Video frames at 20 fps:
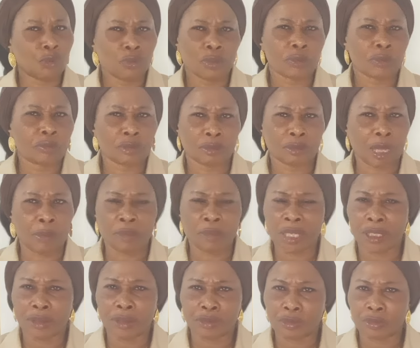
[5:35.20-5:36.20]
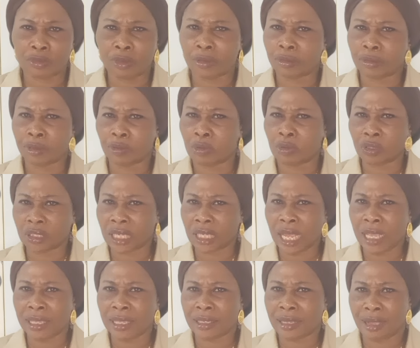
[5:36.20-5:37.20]
I mean, he was like,
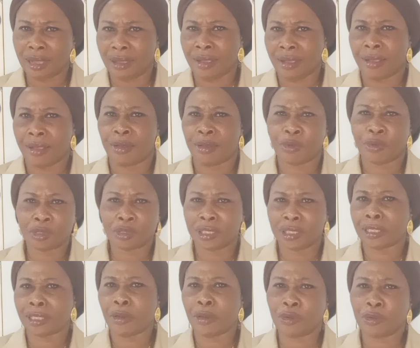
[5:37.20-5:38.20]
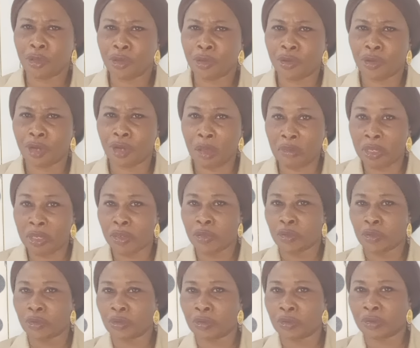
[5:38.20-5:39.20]
what is now going on? I mean, you
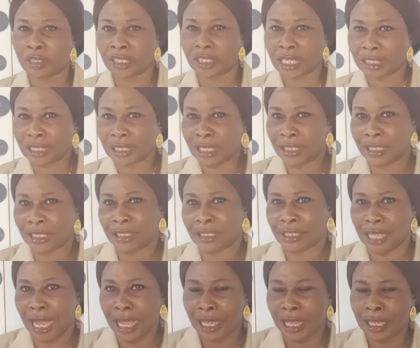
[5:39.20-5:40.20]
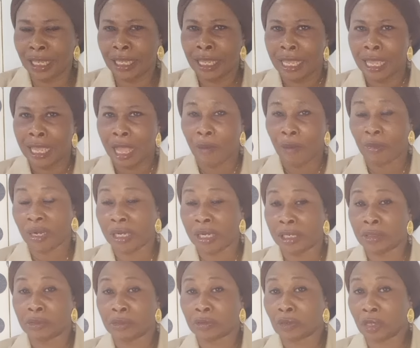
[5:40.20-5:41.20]
rejected this guy. Apparently, you saw
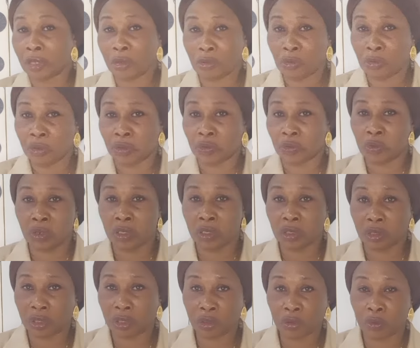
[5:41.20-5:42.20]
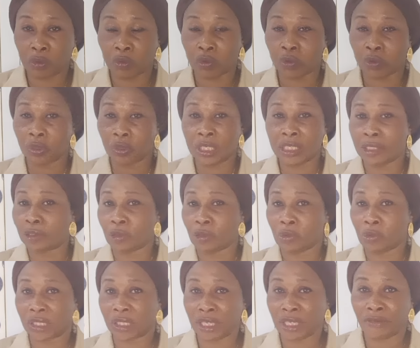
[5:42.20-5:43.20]
him with one or two ladies or
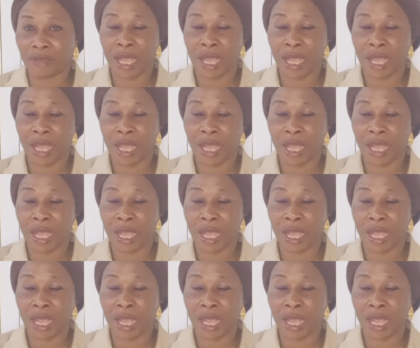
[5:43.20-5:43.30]
whatever.